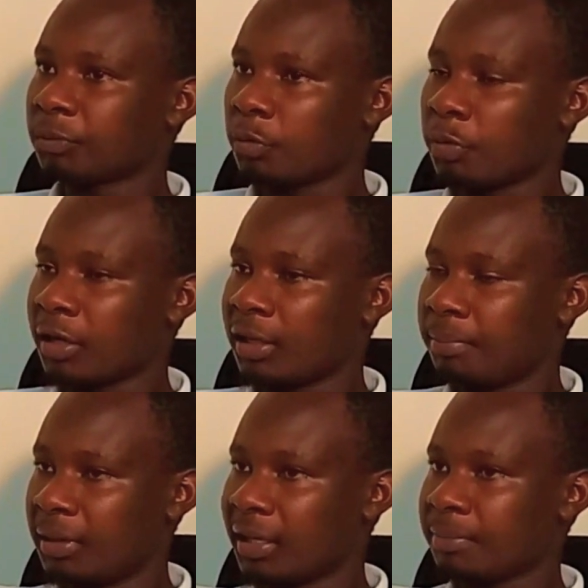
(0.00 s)
we'll
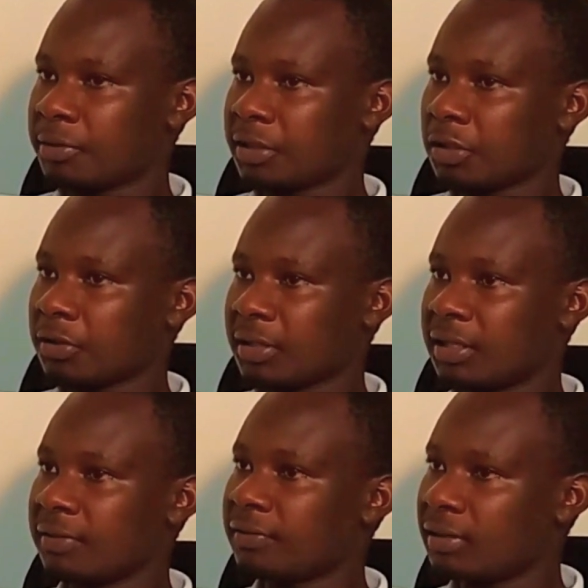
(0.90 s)
be in a position to
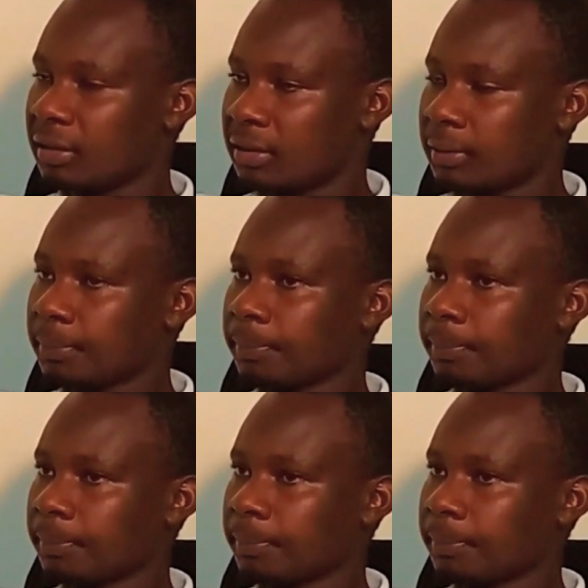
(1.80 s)
achieve these,